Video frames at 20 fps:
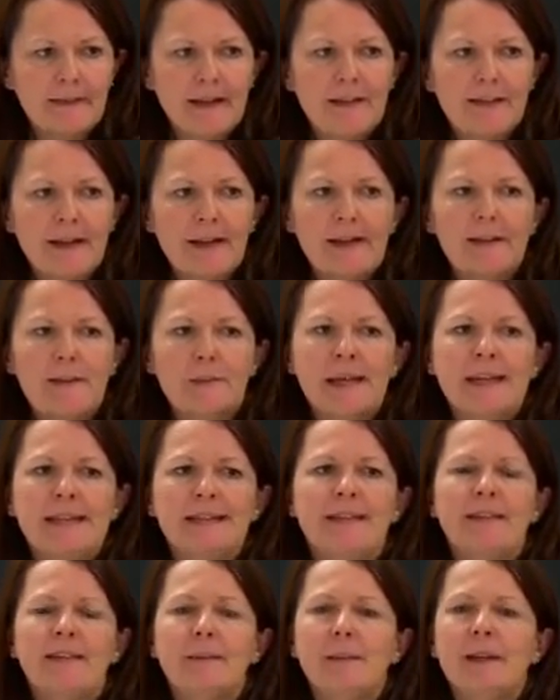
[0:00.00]
that has been
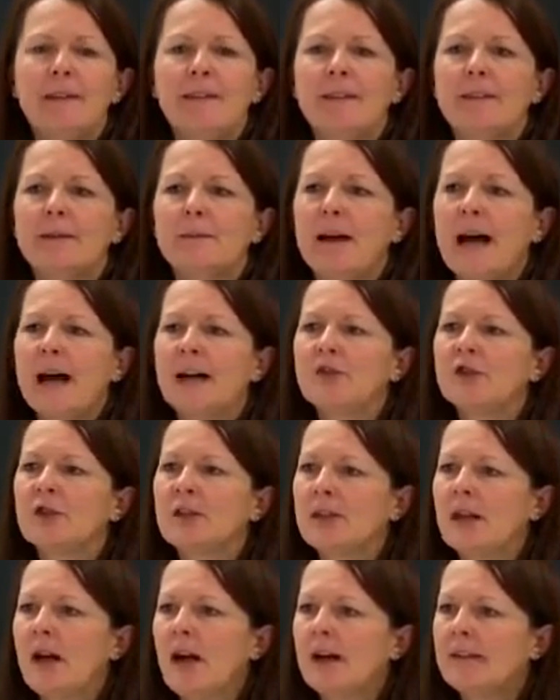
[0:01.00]
dismissed and
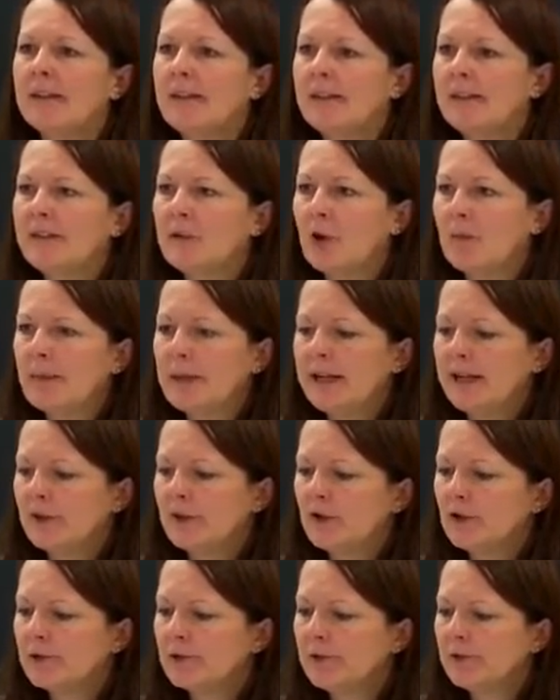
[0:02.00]
marginalised as not
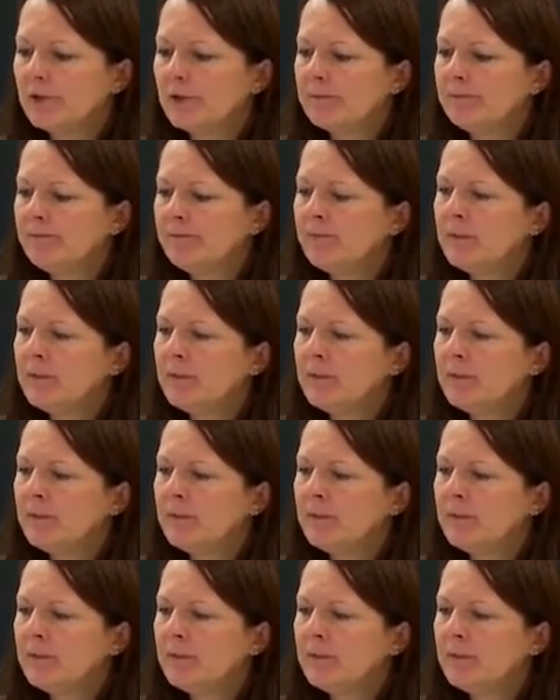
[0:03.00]
being true.